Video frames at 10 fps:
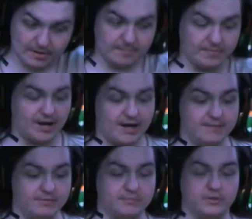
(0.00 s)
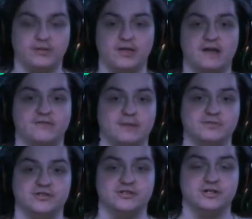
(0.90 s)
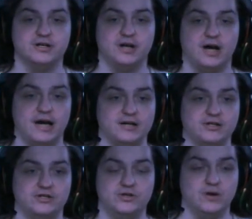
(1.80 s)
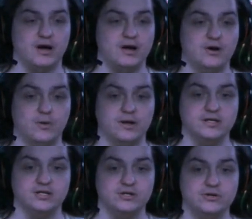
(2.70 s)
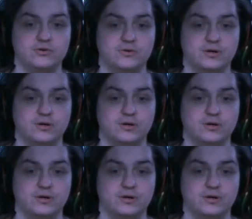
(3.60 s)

But I am completely out of options. I do not know what to do.